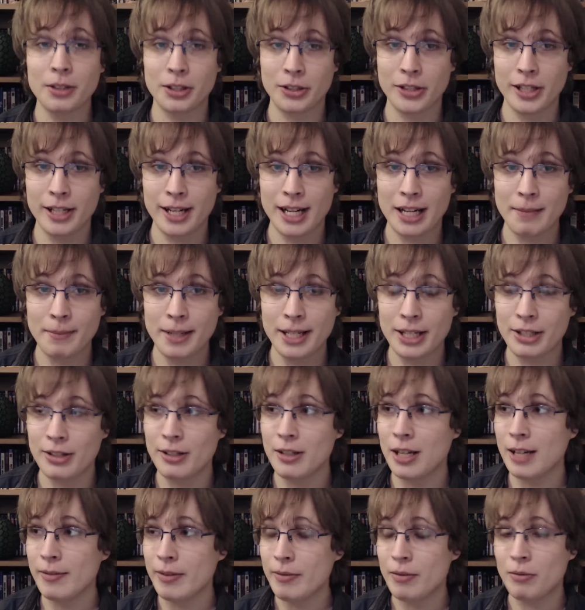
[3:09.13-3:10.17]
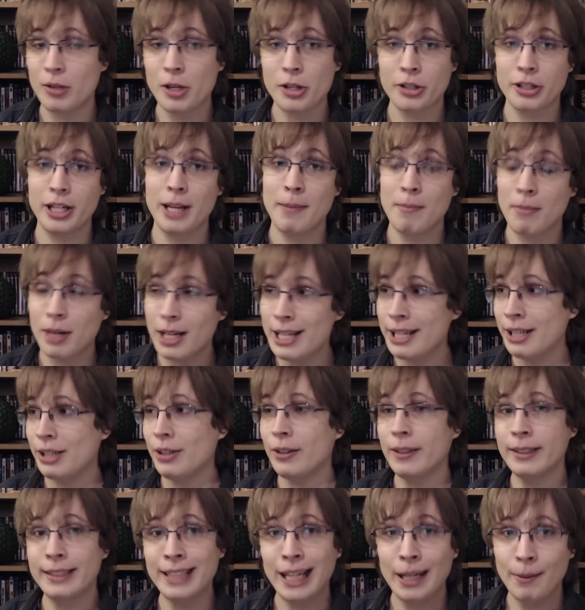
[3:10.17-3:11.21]
Shonen animation I've ever watched in my
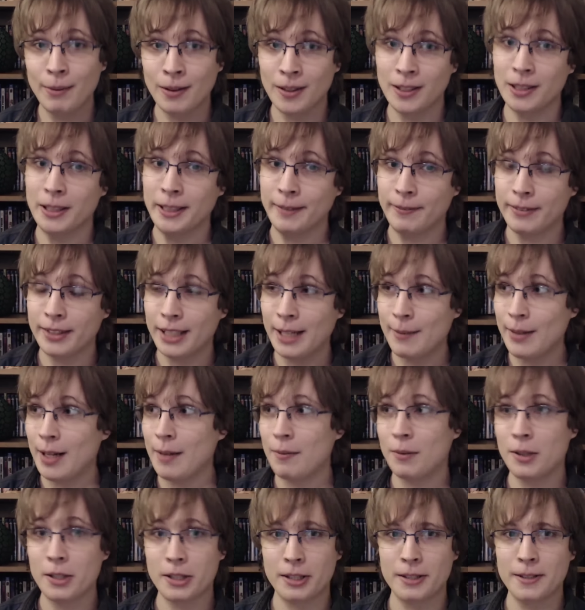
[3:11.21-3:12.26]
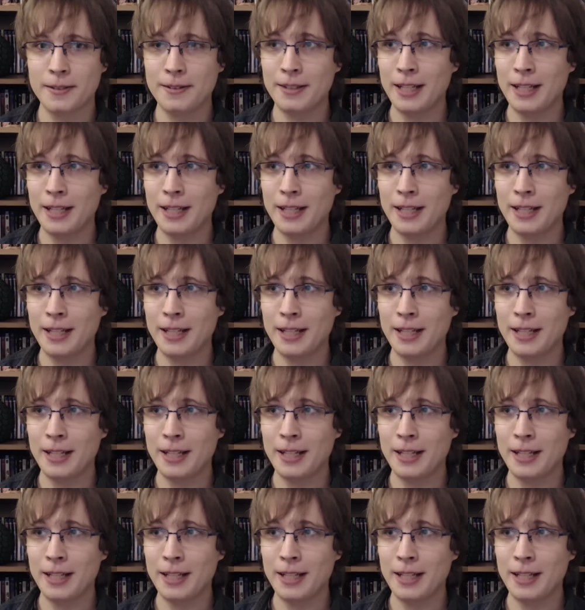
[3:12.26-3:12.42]
goddamn lifetime. I've watched.